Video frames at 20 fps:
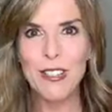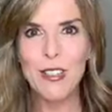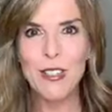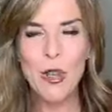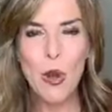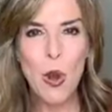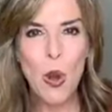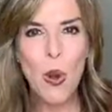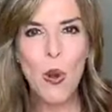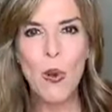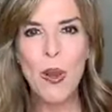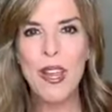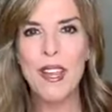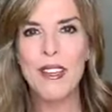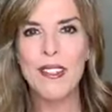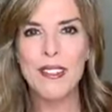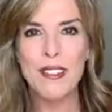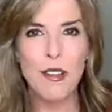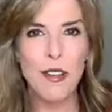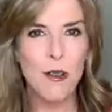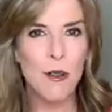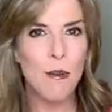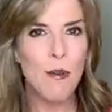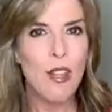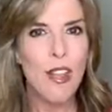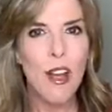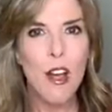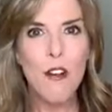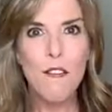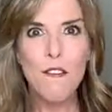It's always a,
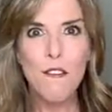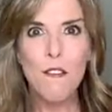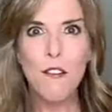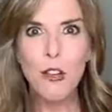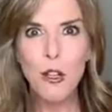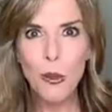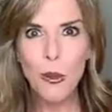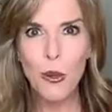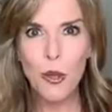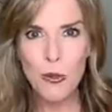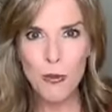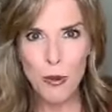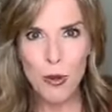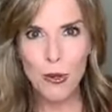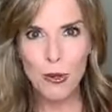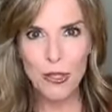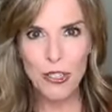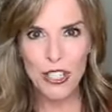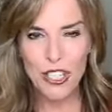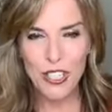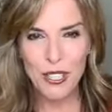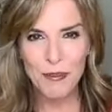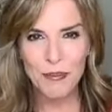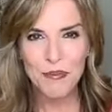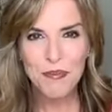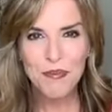a fluid motion.